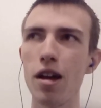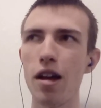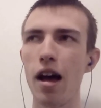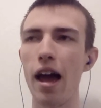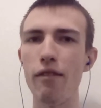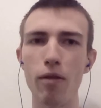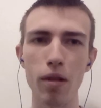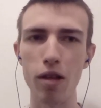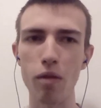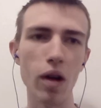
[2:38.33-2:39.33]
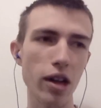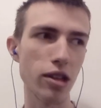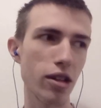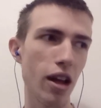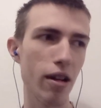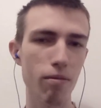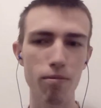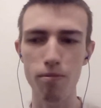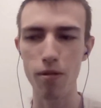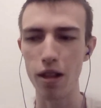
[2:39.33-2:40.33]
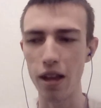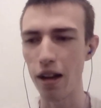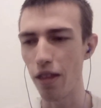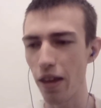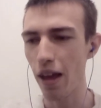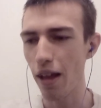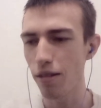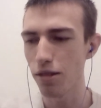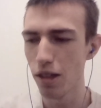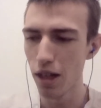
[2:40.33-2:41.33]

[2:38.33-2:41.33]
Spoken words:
I haven't really watched really anything else,